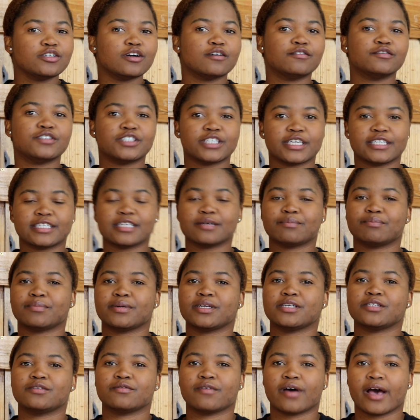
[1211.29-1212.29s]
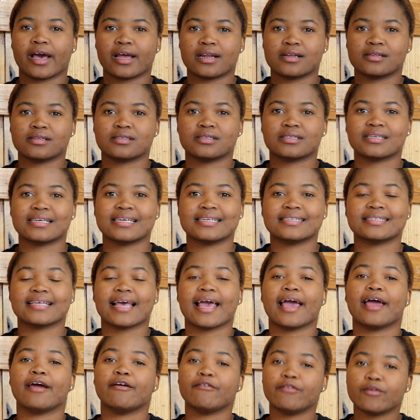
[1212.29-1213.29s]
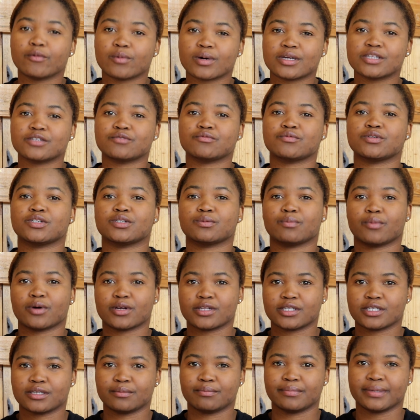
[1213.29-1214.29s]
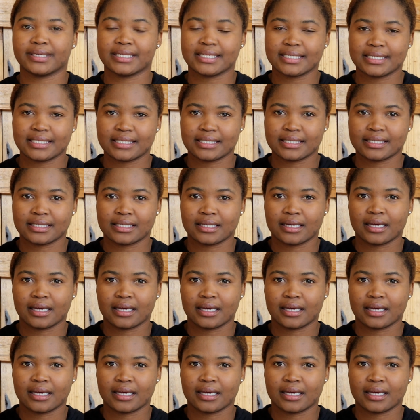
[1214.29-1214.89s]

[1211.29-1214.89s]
of gender-based violence is everyone's responsibility.